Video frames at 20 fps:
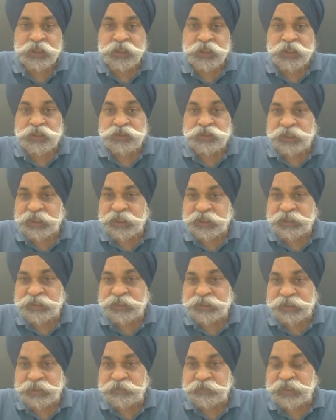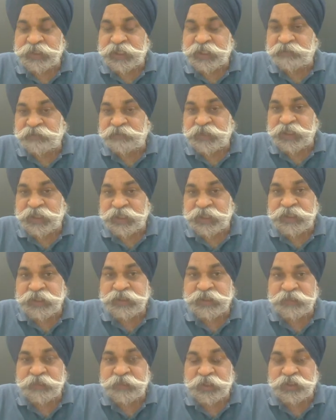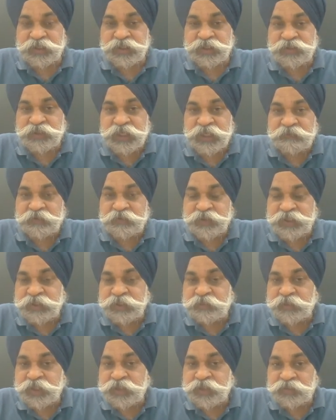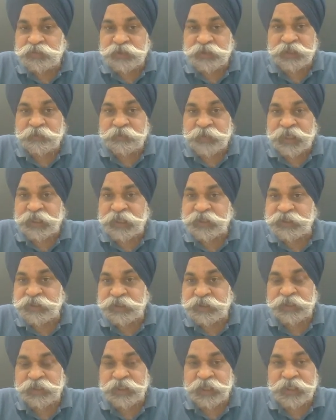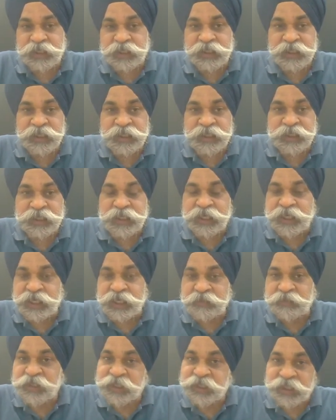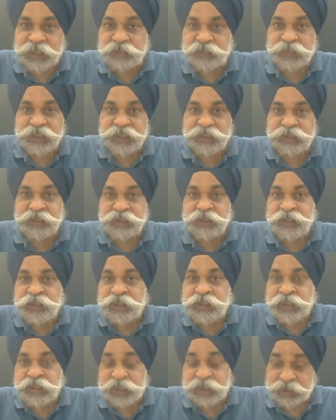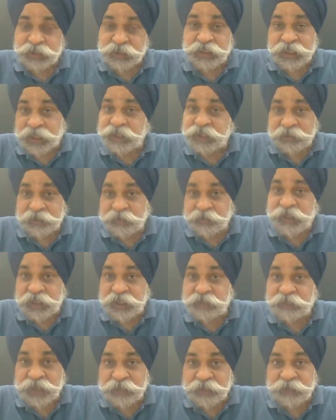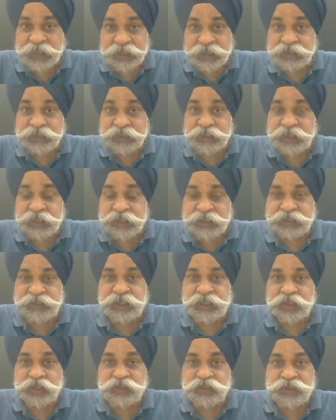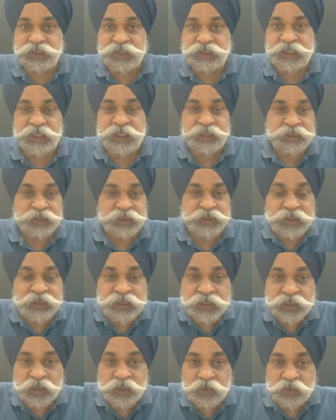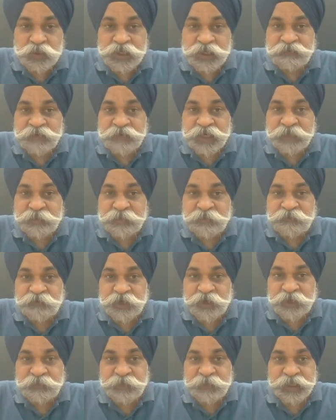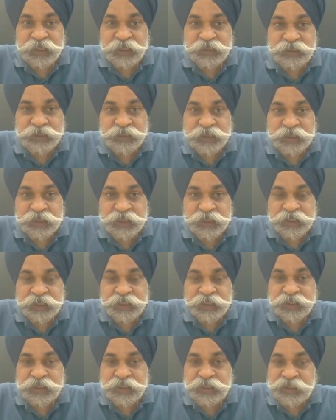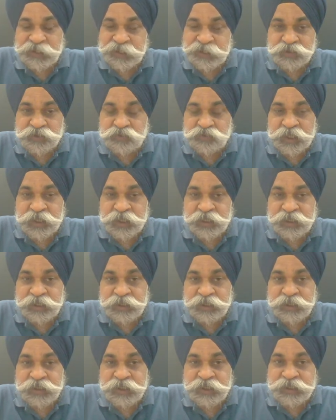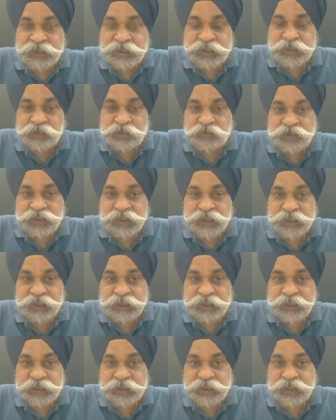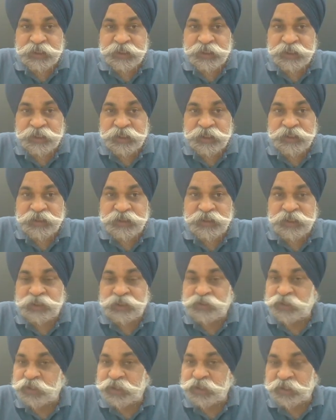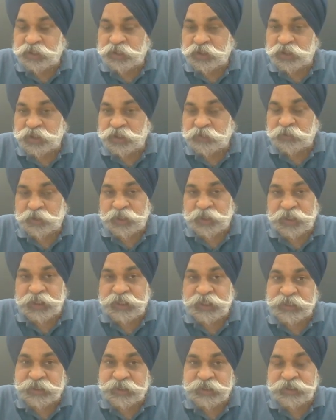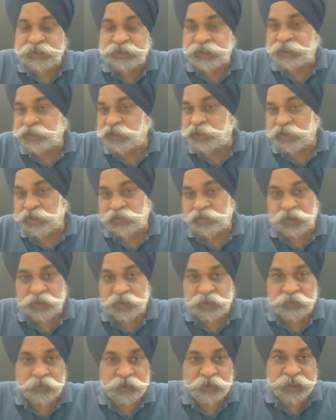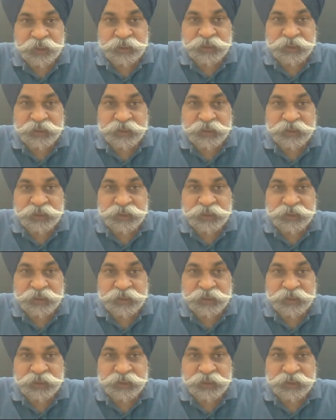So it seems like very easy because you have to simply do it balancing, and it can be done by, can it be done by balancing? That's also a challenge. Now if I would place that, it is quite easily could see that there are three silicon on the reactant side and on the product